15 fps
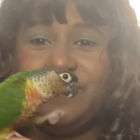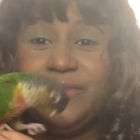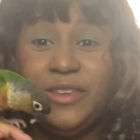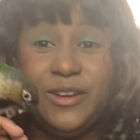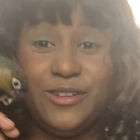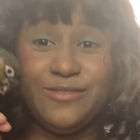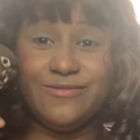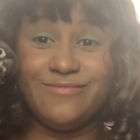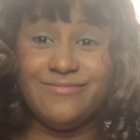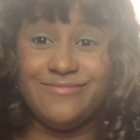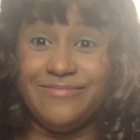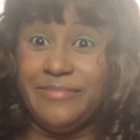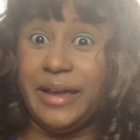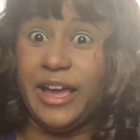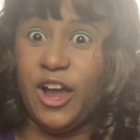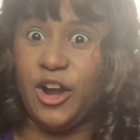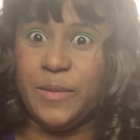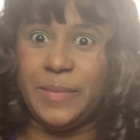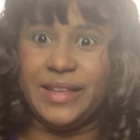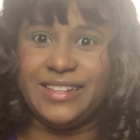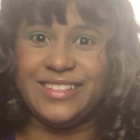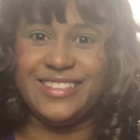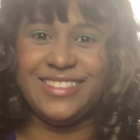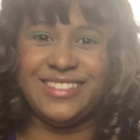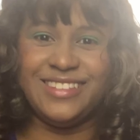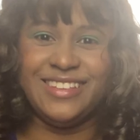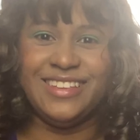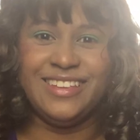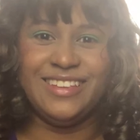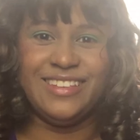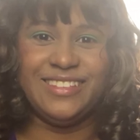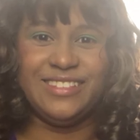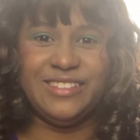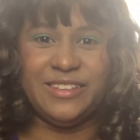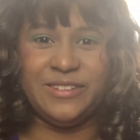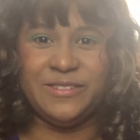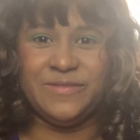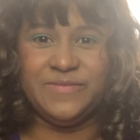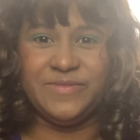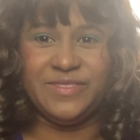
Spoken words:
you know, my carpets. So